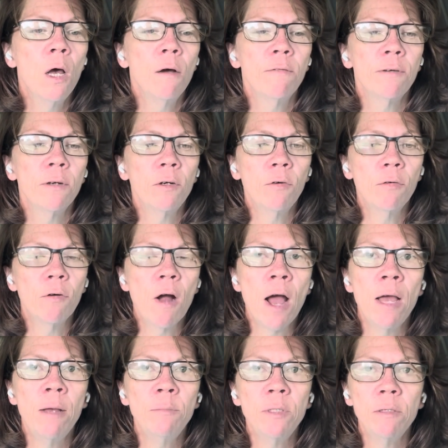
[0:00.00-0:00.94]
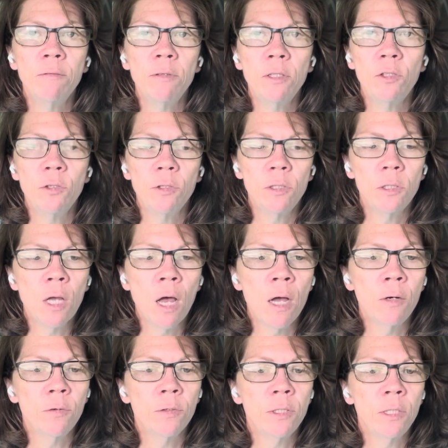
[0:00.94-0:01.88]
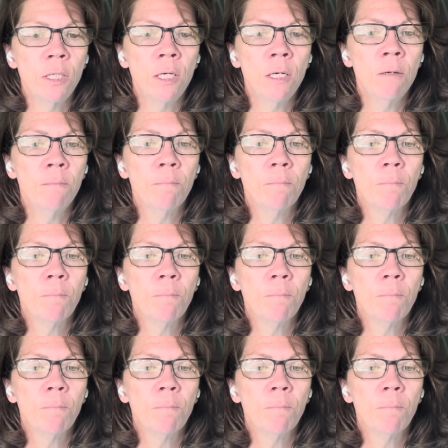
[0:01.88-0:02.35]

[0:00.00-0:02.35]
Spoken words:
for crimes of the trustocracy,